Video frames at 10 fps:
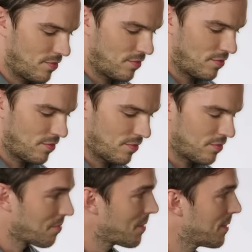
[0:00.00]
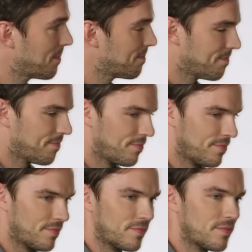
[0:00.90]

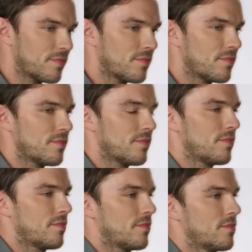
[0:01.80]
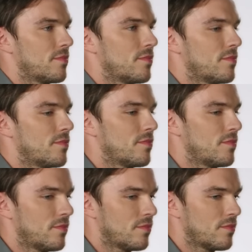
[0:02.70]

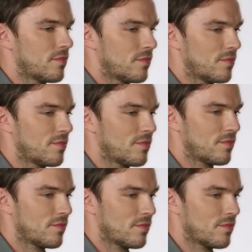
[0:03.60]
The person shown says nothing.